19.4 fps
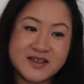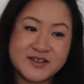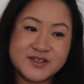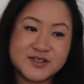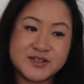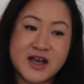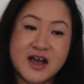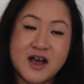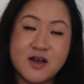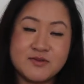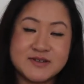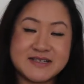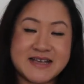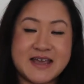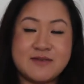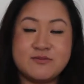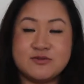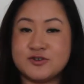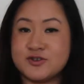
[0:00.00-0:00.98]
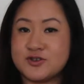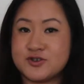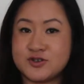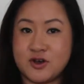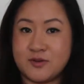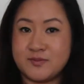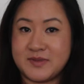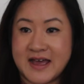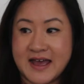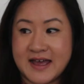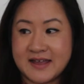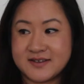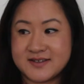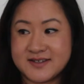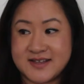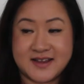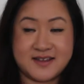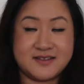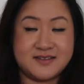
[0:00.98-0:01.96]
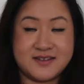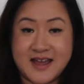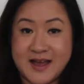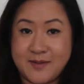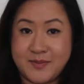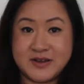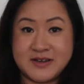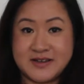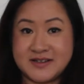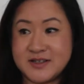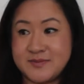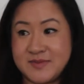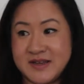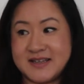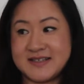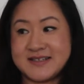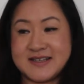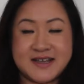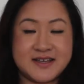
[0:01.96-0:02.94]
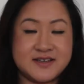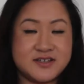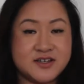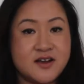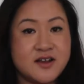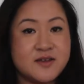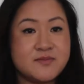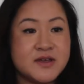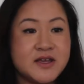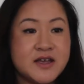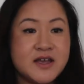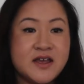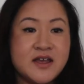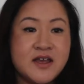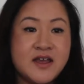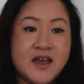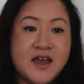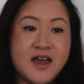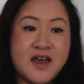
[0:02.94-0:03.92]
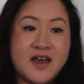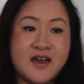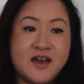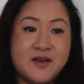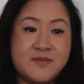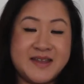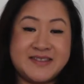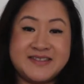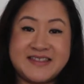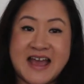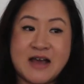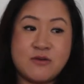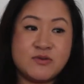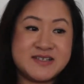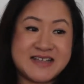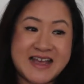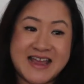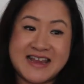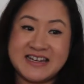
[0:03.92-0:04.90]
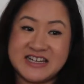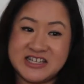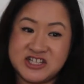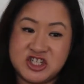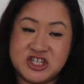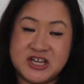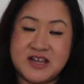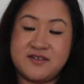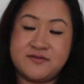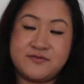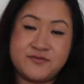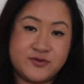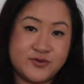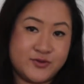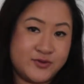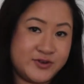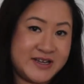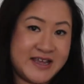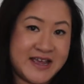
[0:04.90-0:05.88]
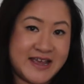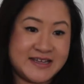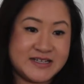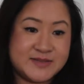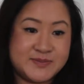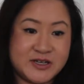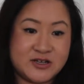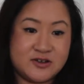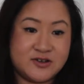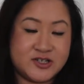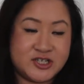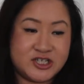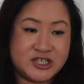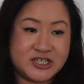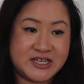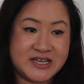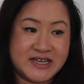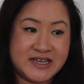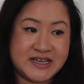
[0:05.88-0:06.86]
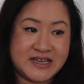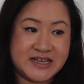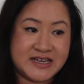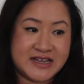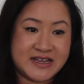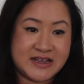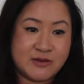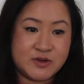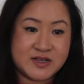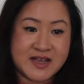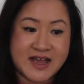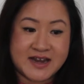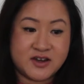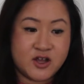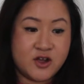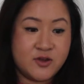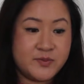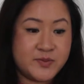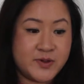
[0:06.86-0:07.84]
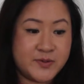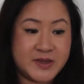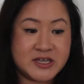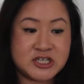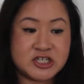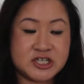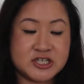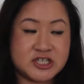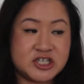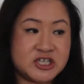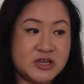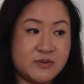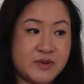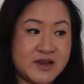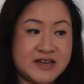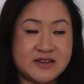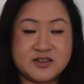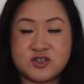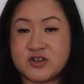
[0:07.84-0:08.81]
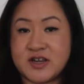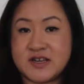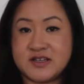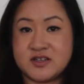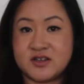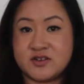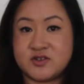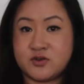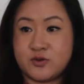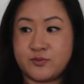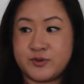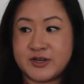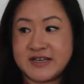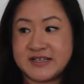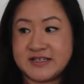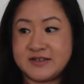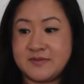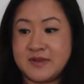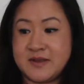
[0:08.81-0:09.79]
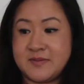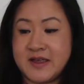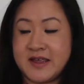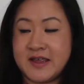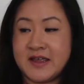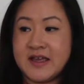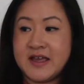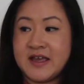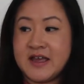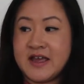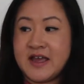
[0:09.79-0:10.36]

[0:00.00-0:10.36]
So I was able to stop that happening to me the second time. And that was a legit fraud case because she had no permission. She went straight into the store, pretending to be me.